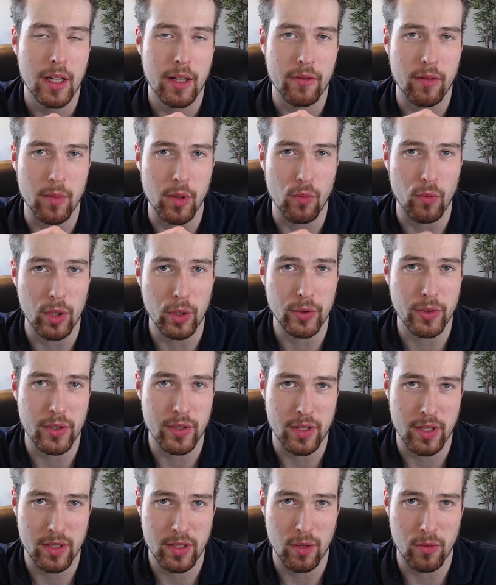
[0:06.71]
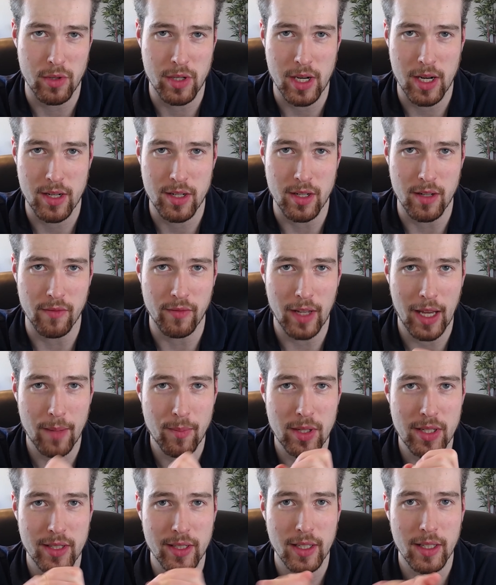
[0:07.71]
from the REALTORS Association of
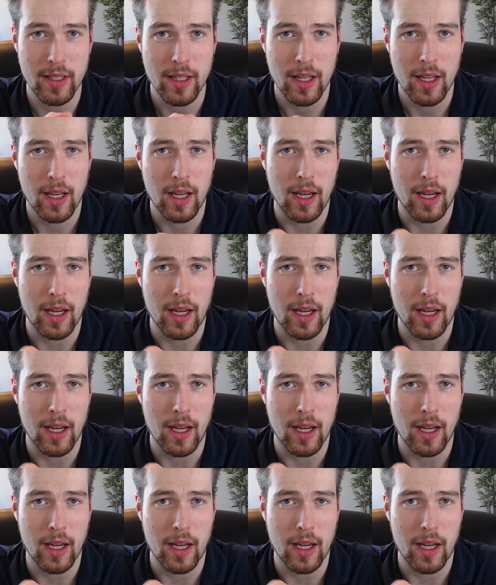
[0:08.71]
Edmonton.